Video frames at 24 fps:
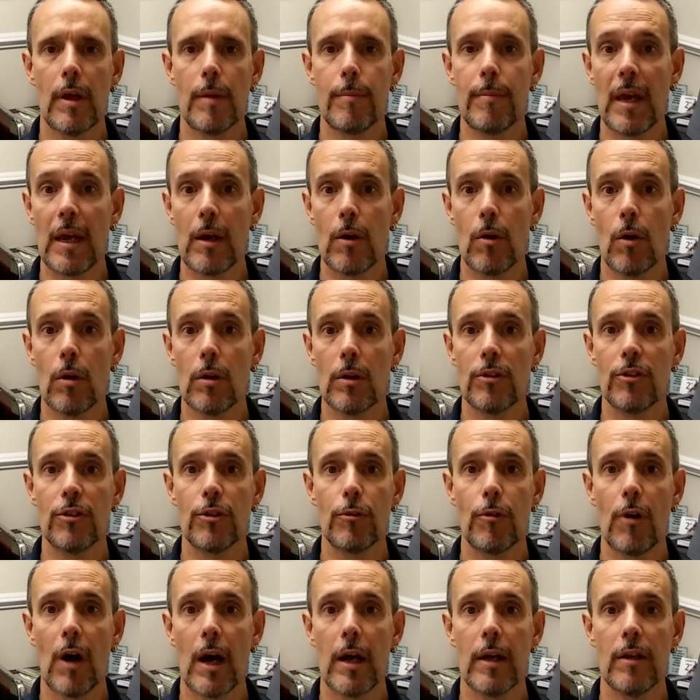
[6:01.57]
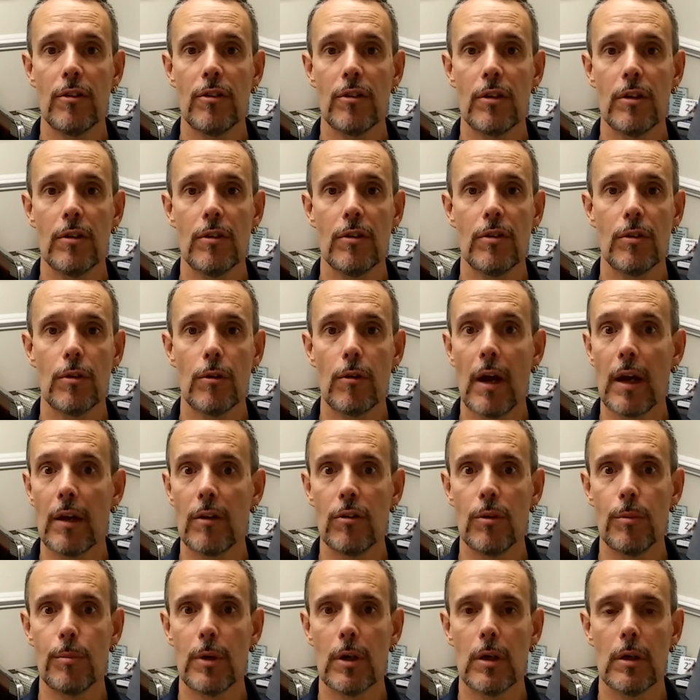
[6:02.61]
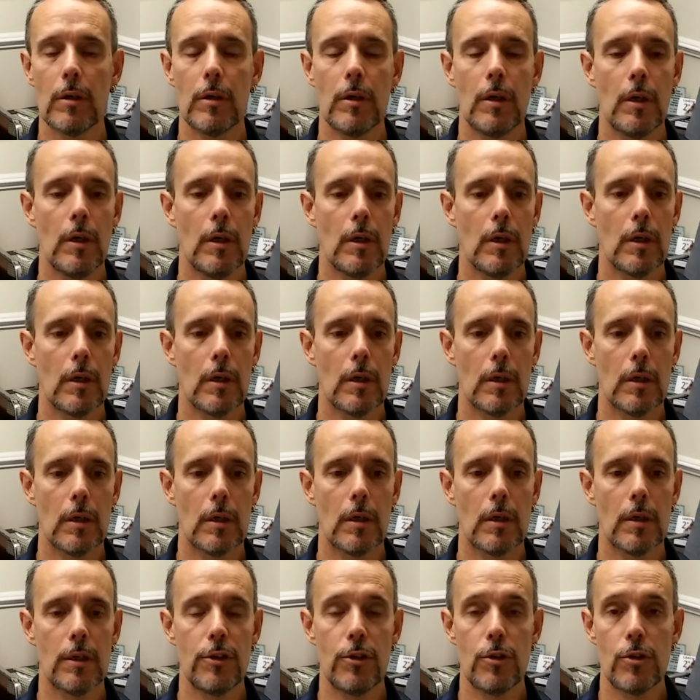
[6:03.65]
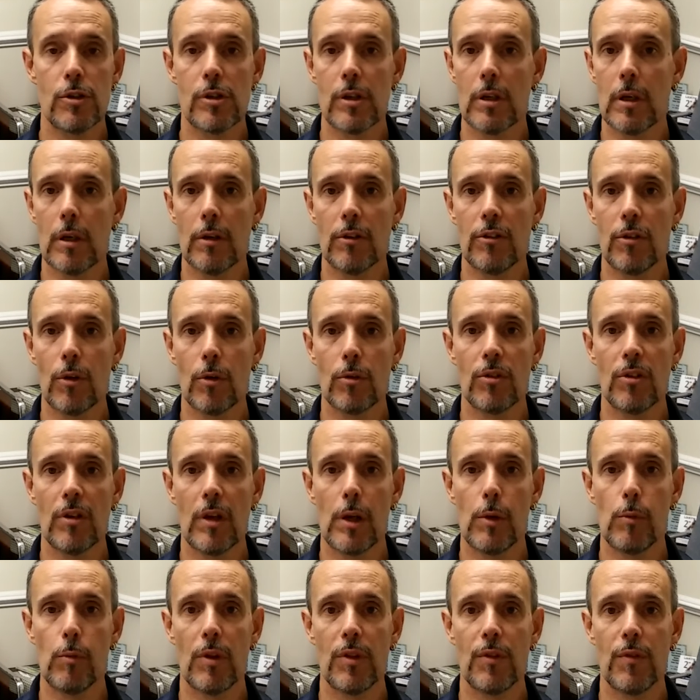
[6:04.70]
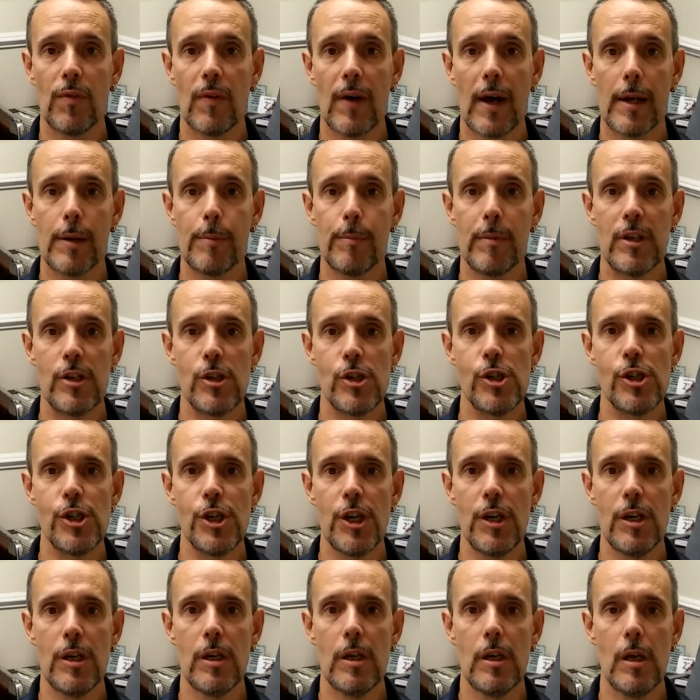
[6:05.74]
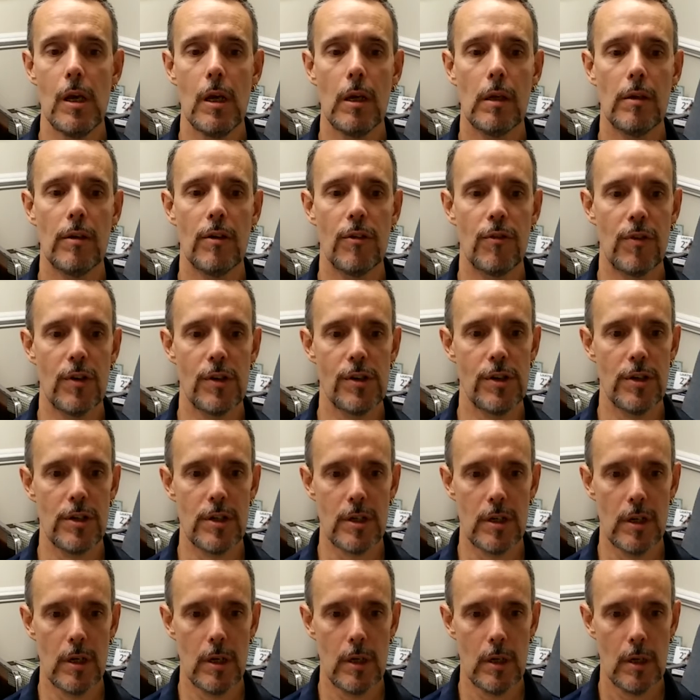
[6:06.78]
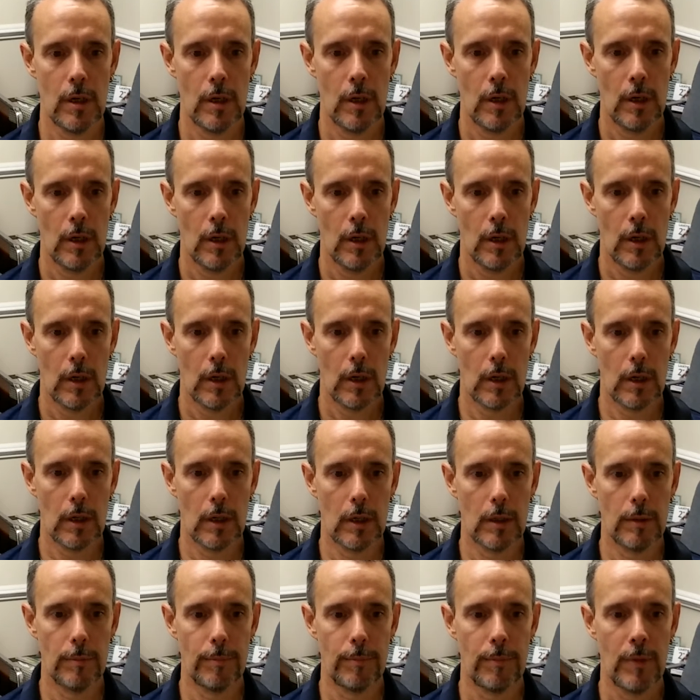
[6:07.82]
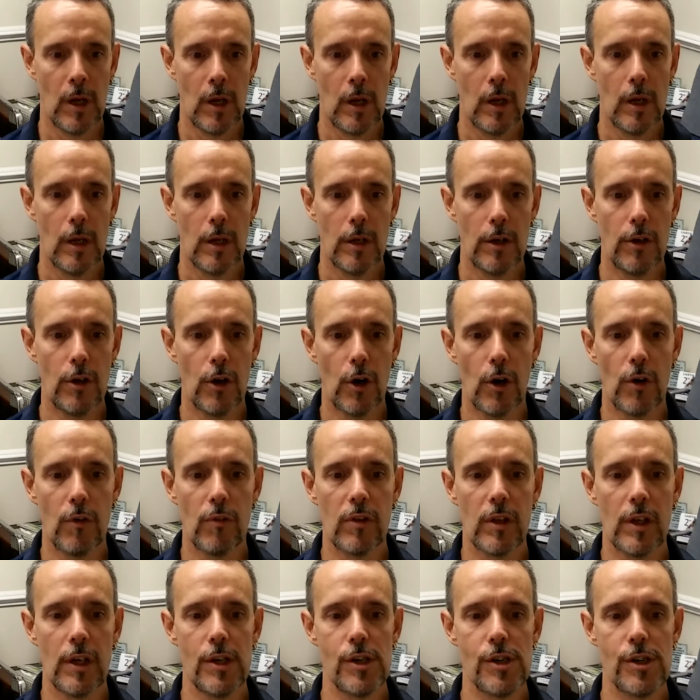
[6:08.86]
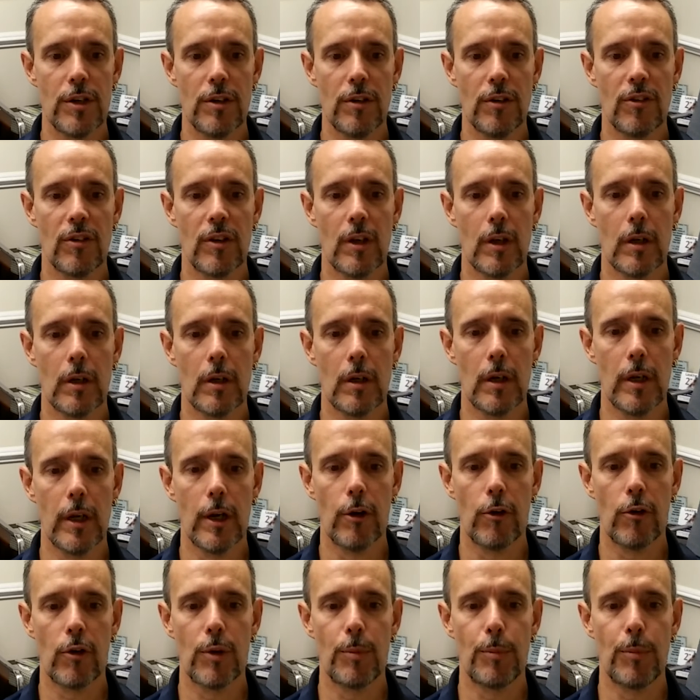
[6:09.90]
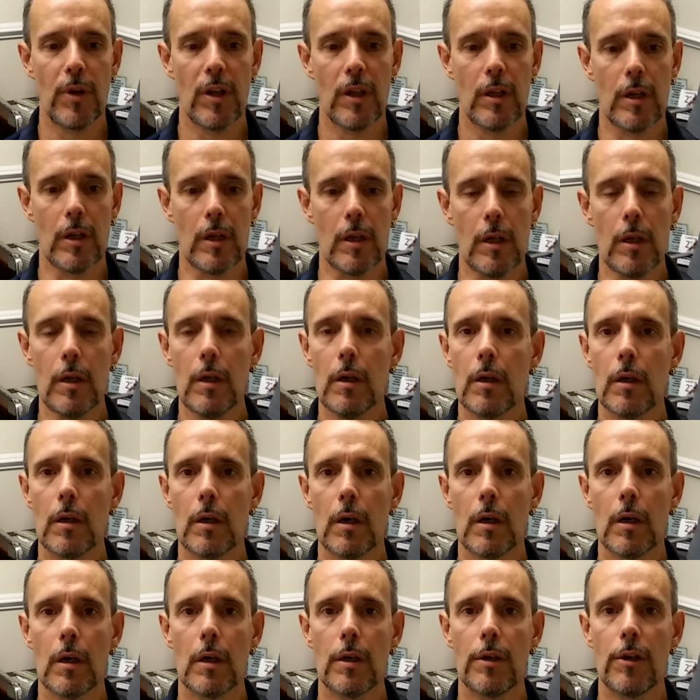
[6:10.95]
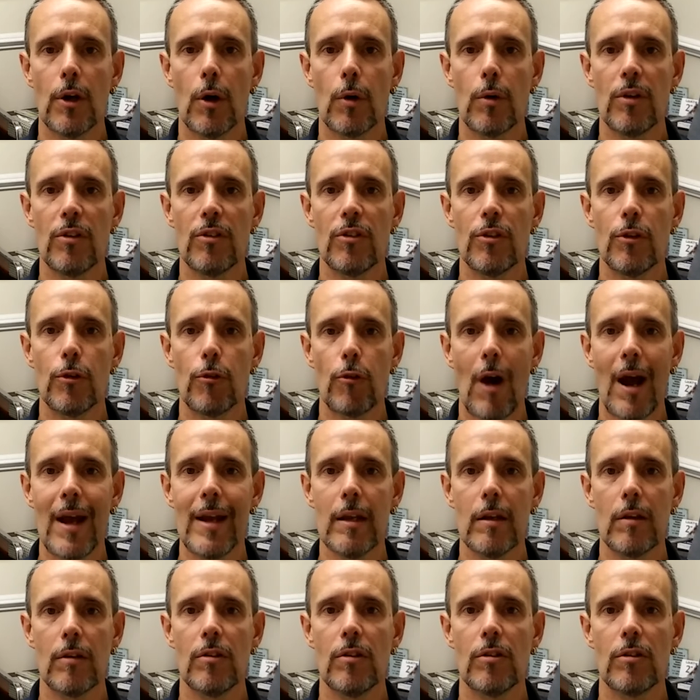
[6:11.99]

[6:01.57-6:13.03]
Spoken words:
They may call it psoriasis or eczema, usually associated with a vitamin G deficiency. Nerve lesions and irritability, known as neuritis.